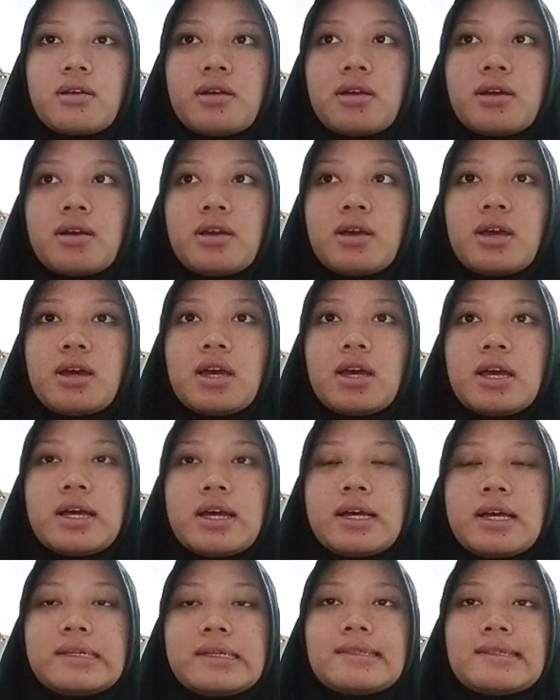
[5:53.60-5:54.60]
this
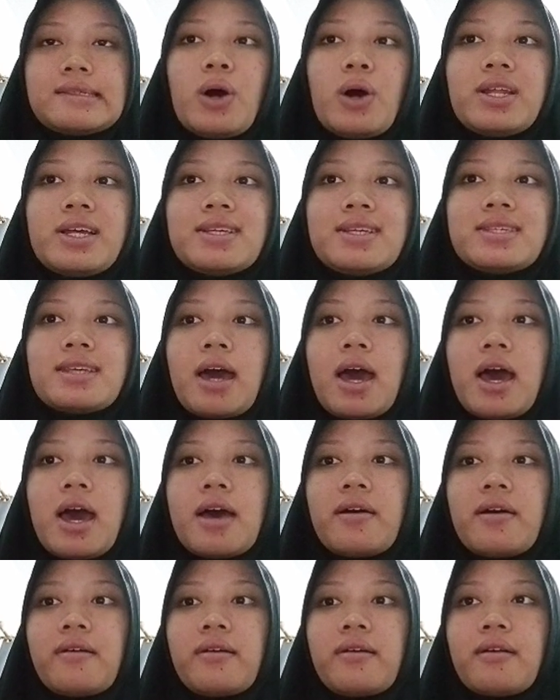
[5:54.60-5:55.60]
have background,
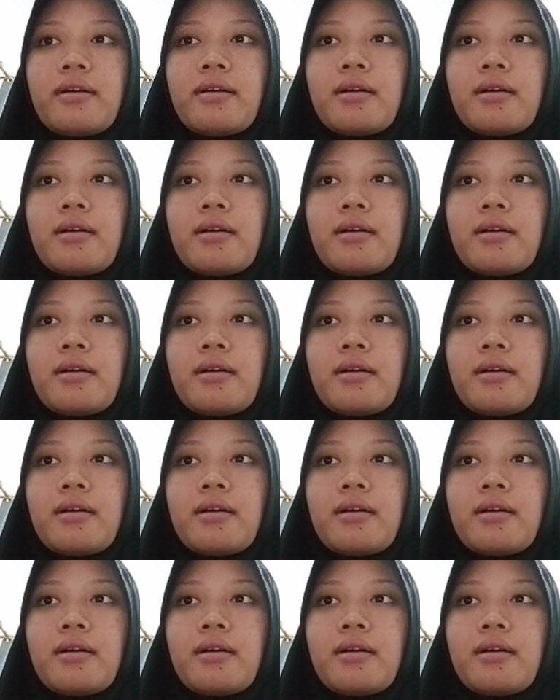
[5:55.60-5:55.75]
yeah.